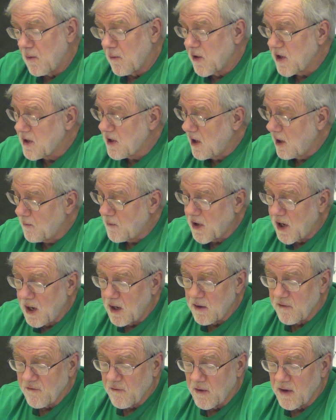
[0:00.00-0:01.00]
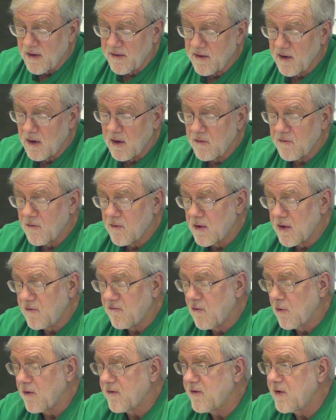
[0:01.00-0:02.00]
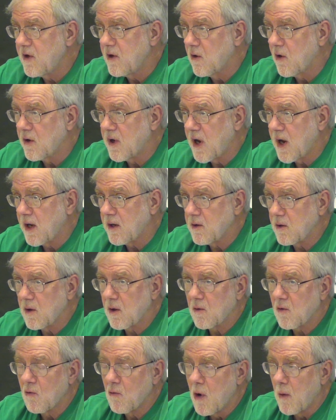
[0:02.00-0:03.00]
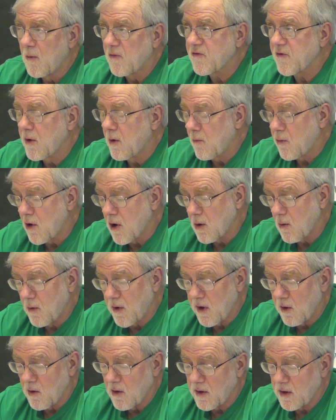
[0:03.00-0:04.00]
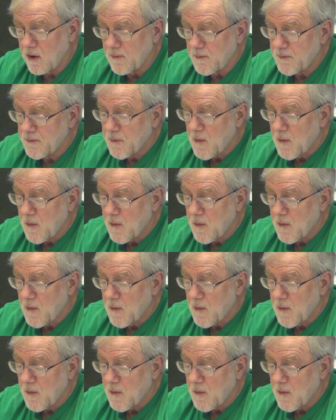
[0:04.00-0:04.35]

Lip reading: We campaigned in 2010 and 2014 on that. Cuomo's come part way on it.